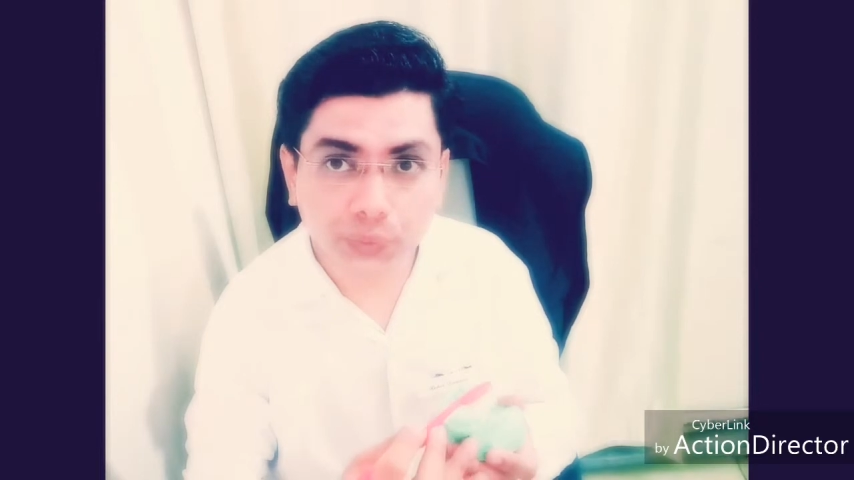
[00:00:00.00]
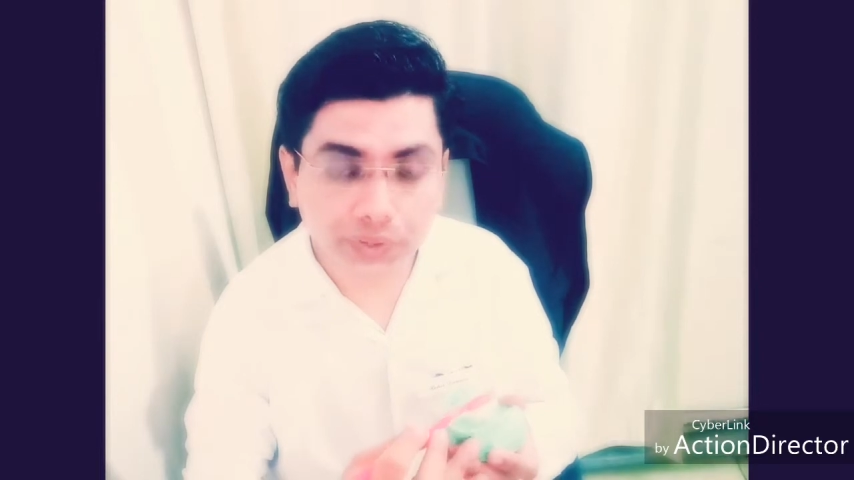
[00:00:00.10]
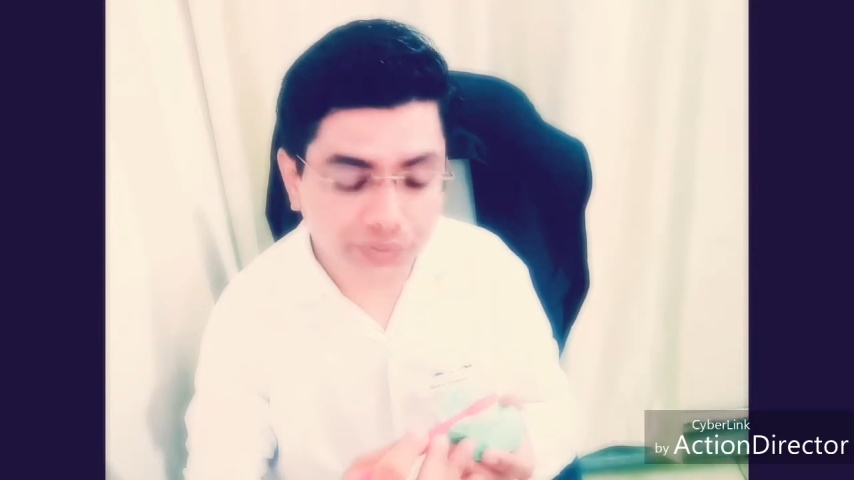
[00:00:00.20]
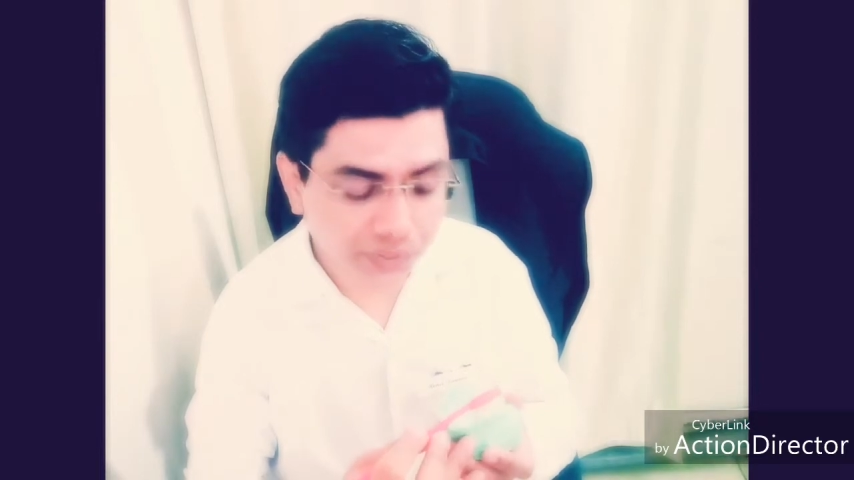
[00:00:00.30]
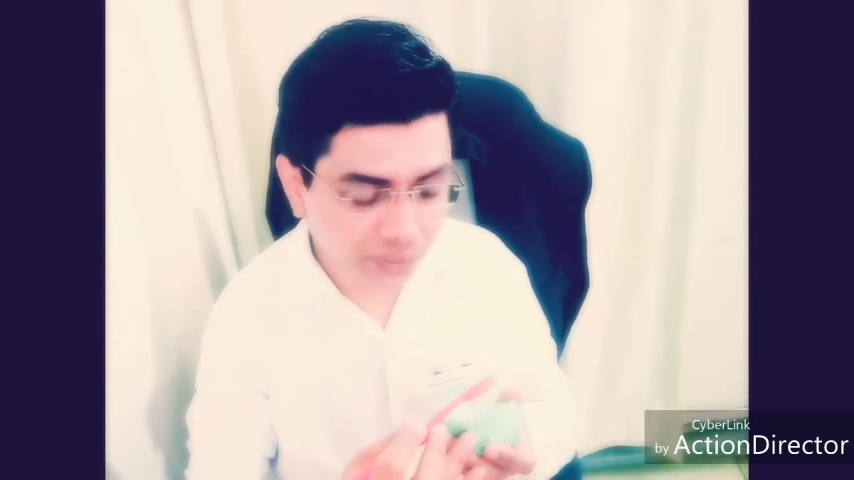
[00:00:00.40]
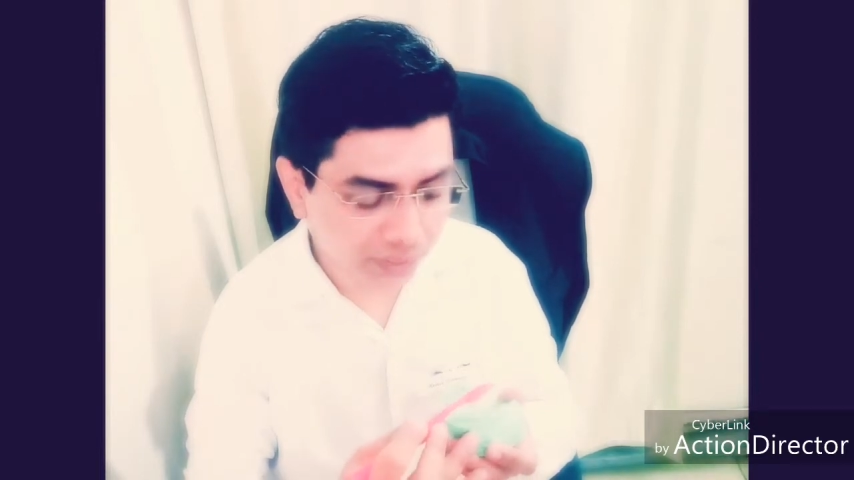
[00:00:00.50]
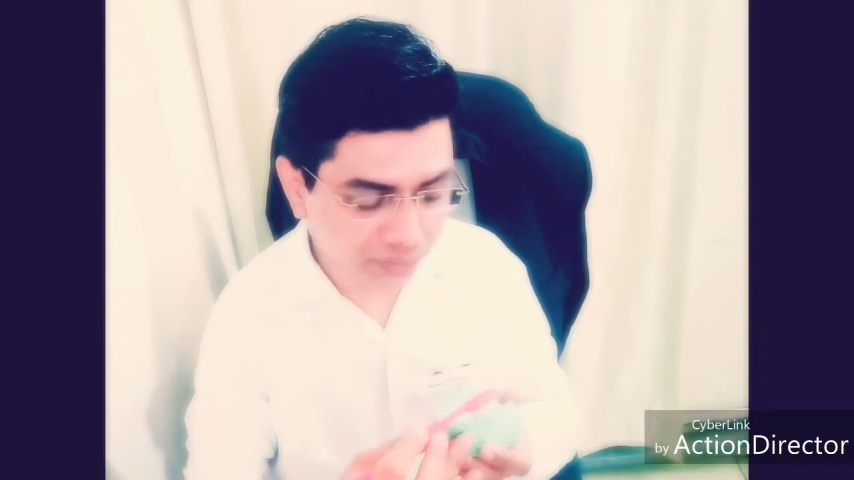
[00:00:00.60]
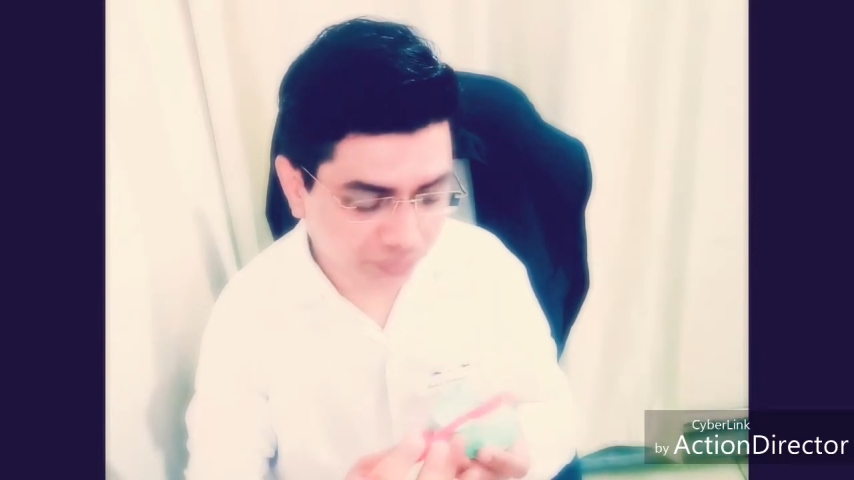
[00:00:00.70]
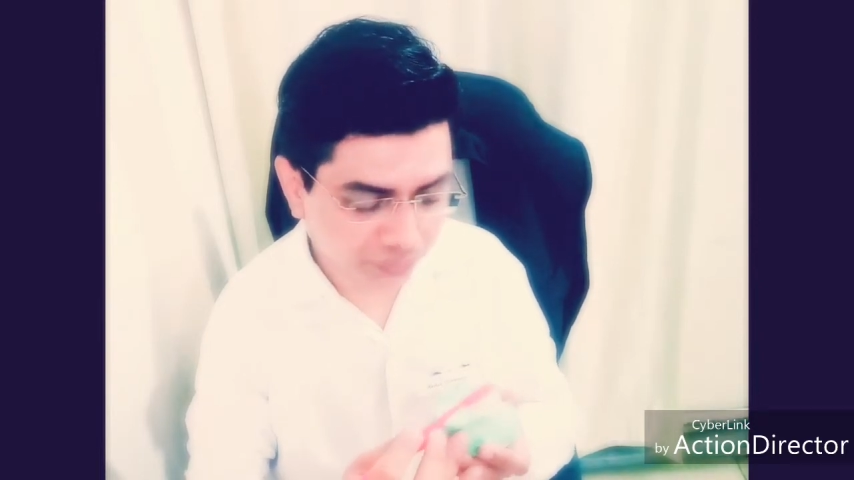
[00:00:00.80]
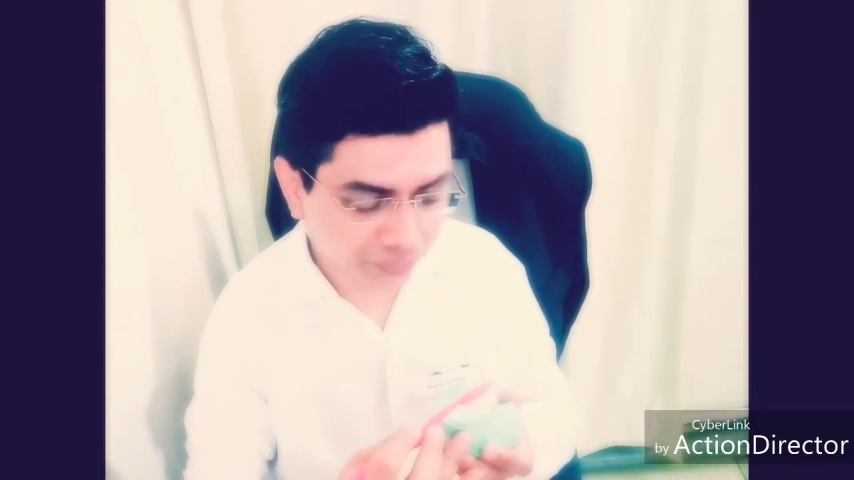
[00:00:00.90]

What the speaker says: towards the teeth.